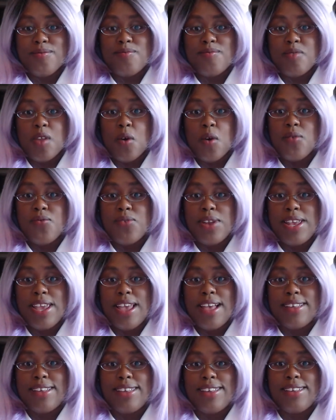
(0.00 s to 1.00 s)
hopefully
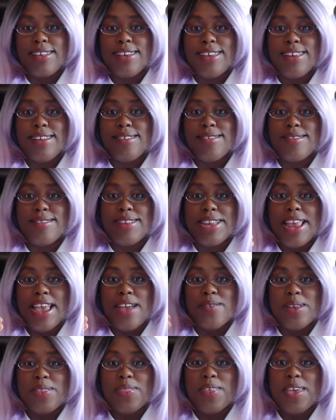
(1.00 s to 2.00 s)
I can get
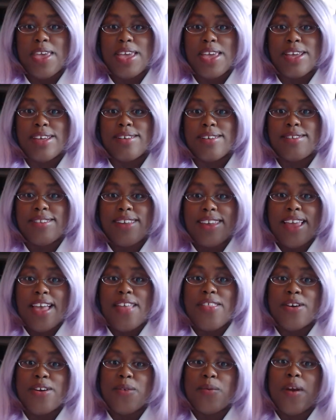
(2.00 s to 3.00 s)
everything
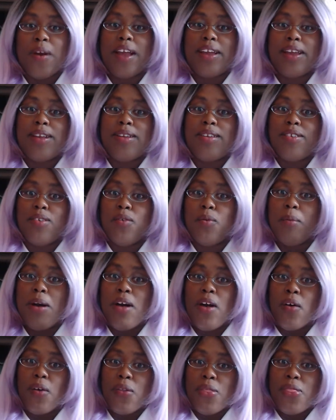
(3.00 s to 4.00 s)
together where I can do
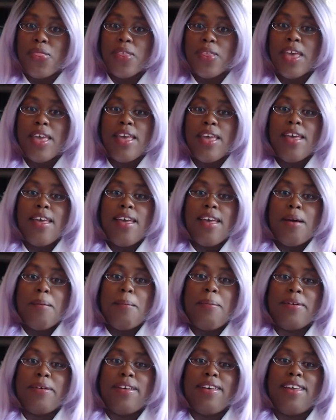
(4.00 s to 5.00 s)
both.
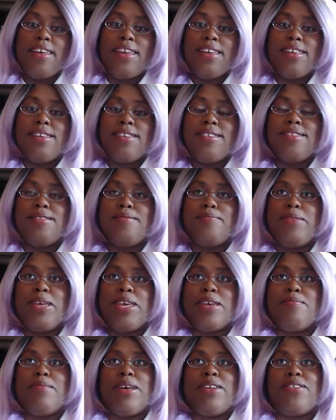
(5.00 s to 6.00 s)
But
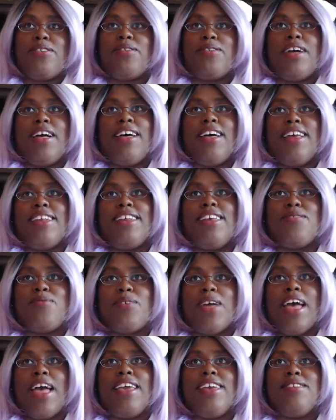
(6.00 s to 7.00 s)
me and MetroCon have
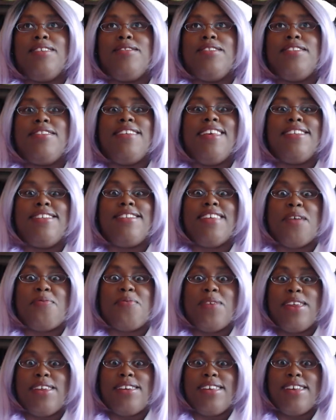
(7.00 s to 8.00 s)
got
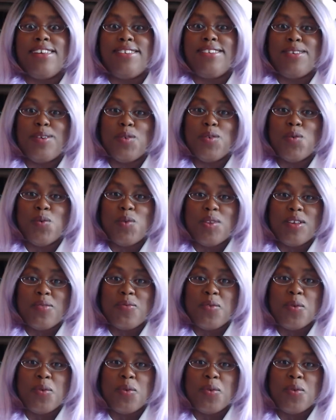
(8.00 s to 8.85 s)
definite issues. If you